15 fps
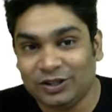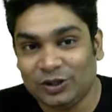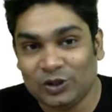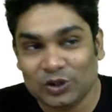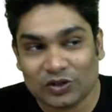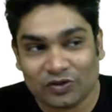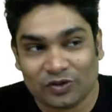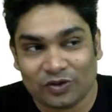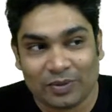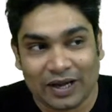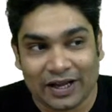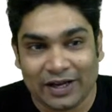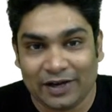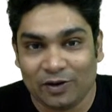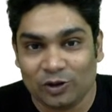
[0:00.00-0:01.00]
those from my
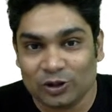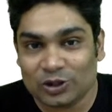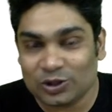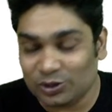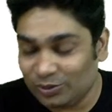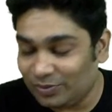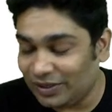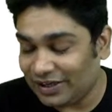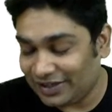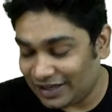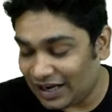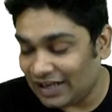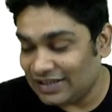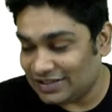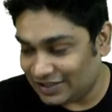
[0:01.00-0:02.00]
end also, but
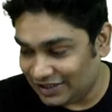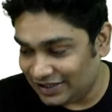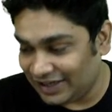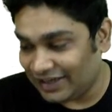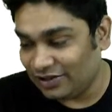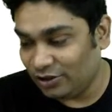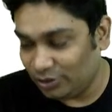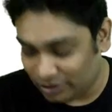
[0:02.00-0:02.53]
I'll still take a look.